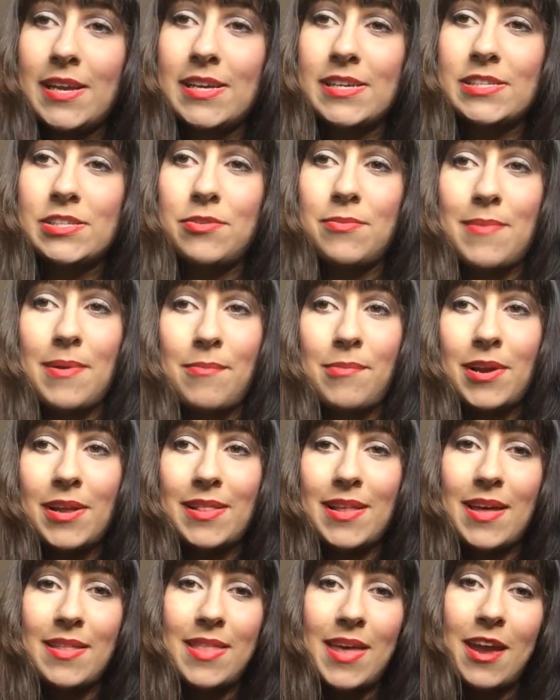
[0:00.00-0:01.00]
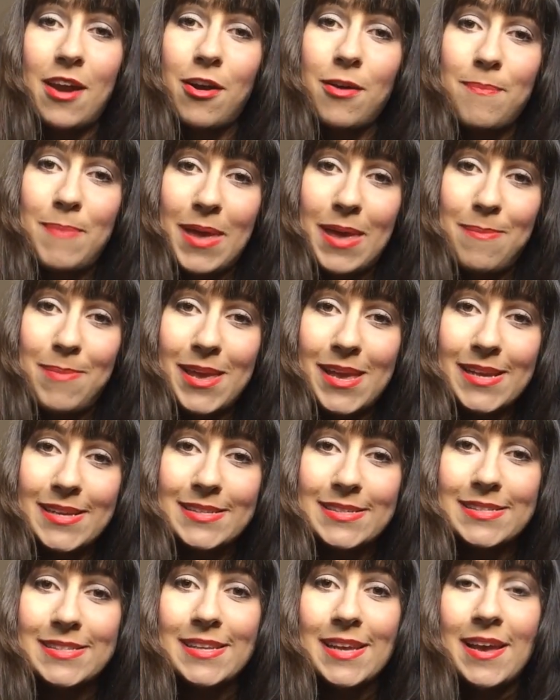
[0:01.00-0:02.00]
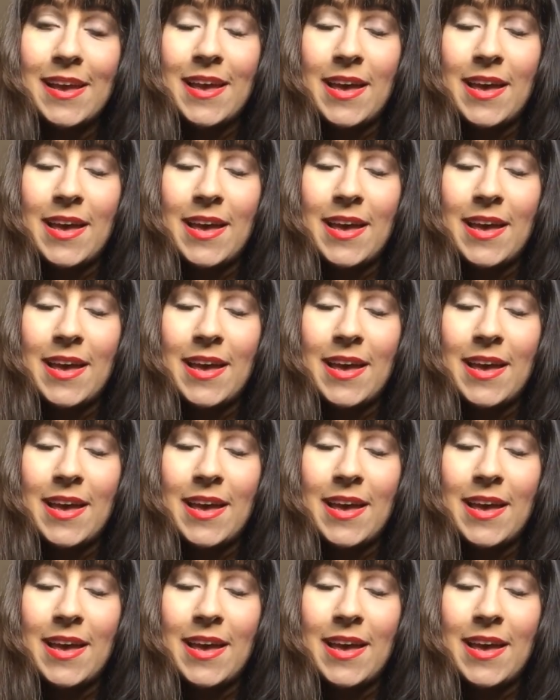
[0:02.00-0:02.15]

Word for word: is remembering that they are babies.